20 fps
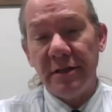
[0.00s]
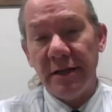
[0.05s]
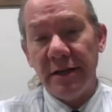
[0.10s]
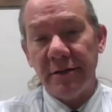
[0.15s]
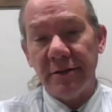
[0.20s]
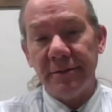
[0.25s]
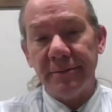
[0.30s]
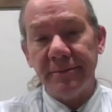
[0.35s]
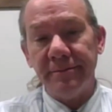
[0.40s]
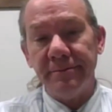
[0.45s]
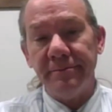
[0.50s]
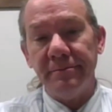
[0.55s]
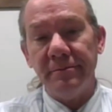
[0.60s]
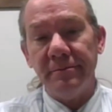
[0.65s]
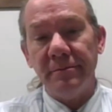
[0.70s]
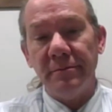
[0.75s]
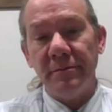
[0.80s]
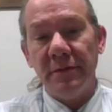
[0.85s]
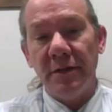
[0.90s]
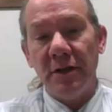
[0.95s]
that are
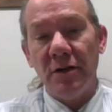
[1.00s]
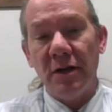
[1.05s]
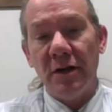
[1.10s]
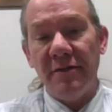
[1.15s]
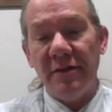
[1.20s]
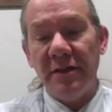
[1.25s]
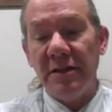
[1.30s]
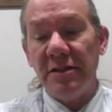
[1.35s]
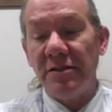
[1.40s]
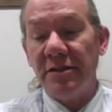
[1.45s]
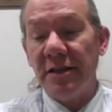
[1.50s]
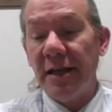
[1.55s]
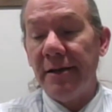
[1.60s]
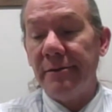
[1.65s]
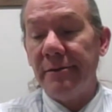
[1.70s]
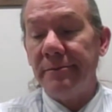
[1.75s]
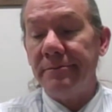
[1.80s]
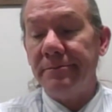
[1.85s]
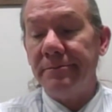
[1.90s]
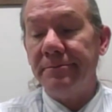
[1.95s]
having the scan.